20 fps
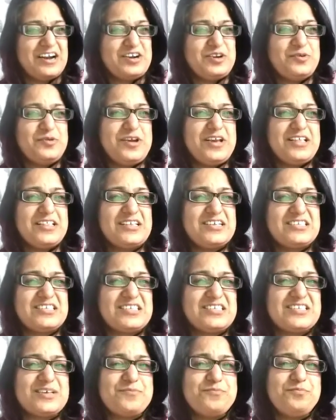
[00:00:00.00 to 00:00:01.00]
Doing these
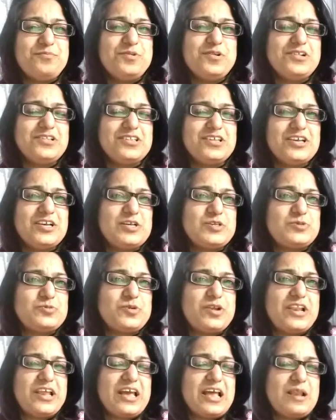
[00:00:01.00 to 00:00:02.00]
simple things
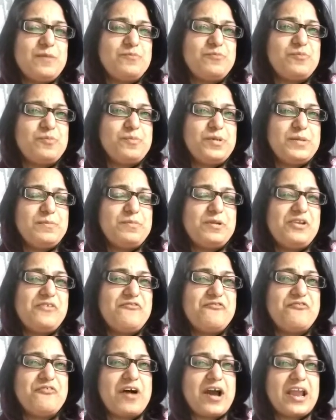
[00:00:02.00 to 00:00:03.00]
will help people
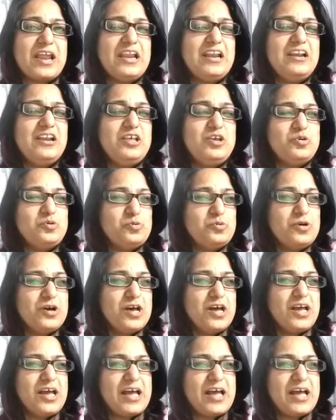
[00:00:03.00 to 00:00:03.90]
find you,